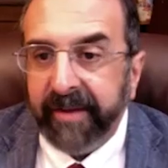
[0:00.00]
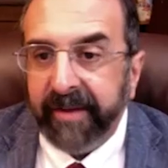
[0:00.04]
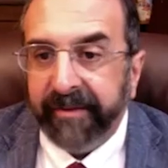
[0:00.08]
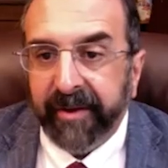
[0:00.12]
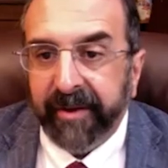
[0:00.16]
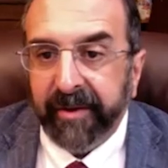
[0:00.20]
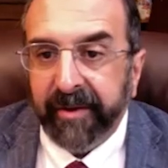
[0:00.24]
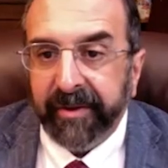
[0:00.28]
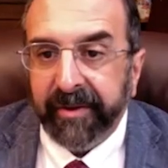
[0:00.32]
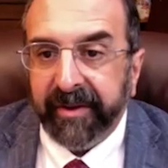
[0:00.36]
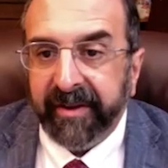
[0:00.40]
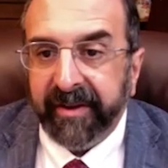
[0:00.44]

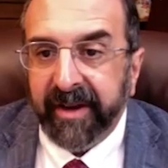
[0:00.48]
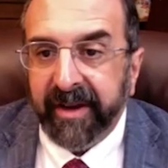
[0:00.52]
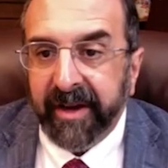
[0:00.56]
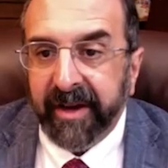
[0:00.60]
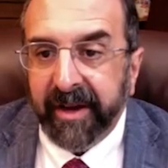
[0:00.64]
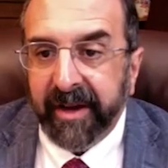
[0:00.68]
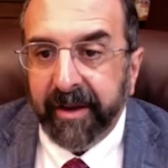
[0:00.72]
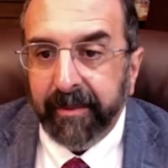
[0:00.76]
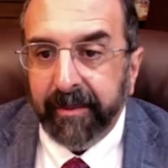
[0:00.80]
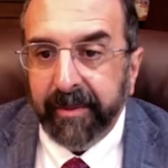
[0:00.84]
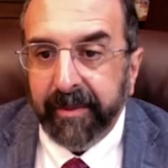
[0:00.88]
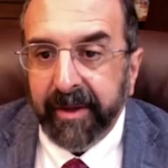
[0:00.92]
all the
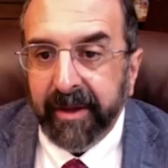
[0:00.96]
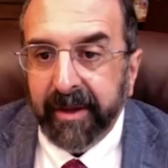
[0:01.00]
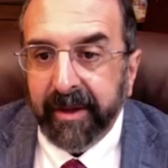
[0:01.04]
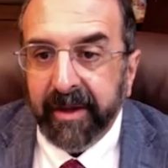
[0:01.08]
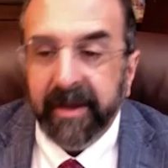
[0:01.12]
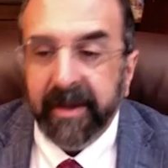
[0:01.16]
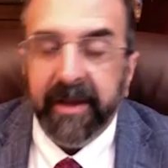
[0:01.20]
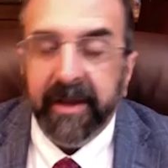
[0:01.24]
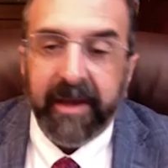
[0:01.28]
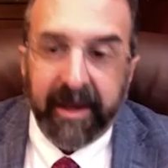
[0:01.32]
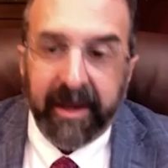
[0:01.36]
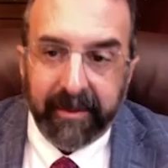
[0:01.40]
time,
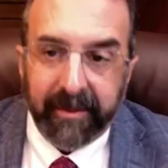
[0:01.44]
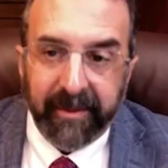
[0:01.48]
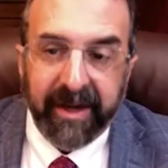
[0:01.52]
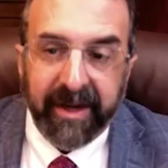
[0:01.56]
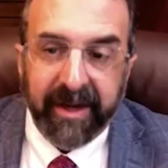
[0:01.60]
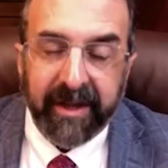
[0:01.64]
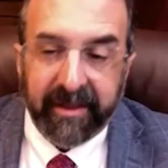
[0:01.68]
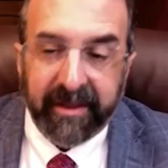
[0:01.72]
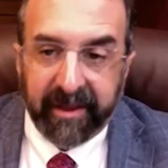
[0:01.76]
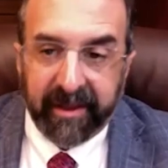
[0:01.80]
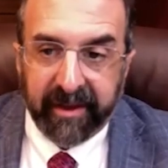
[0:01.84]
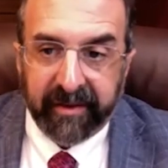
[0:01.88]

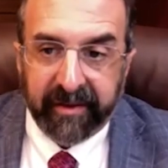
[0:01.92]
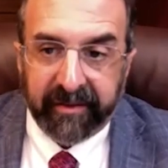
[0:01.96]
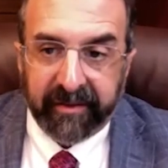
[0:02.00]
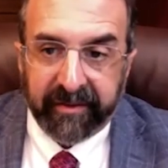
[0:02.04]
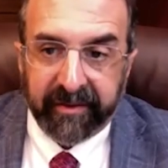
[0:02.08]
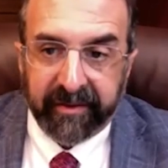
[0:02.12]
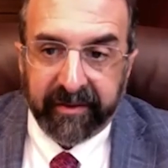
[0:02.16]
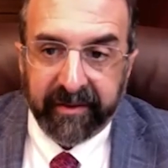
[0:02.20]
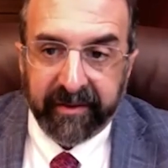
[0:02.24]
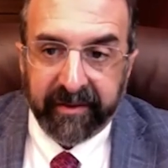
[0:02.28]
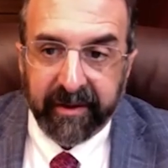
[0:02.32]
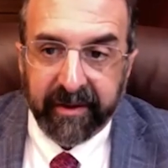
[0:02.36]
admitted
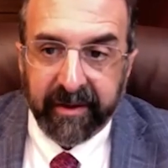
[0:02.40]
this.